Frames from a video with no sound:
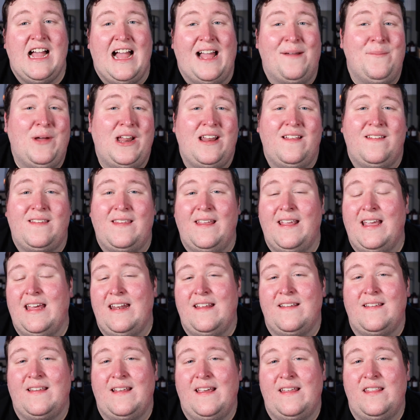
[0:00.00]
I'm honestly
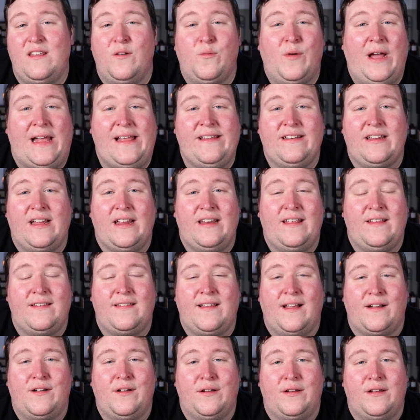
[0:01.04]
gonna say the wild
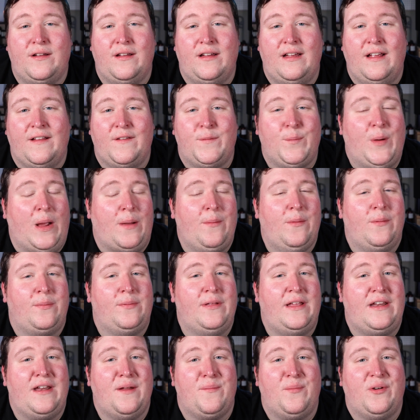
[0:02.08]
honeysuckle is
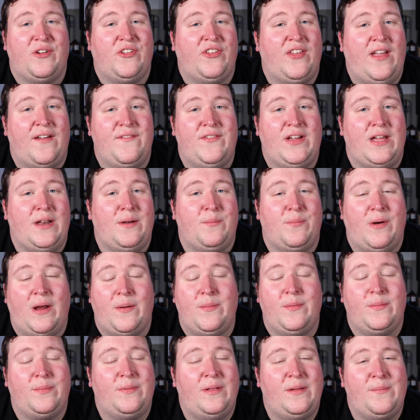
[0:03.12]
probably number 7,
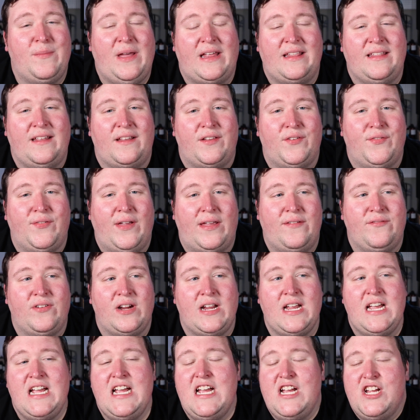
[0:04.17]
probably my least
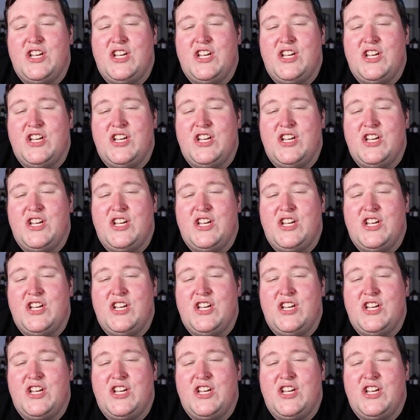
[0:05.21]
favorite,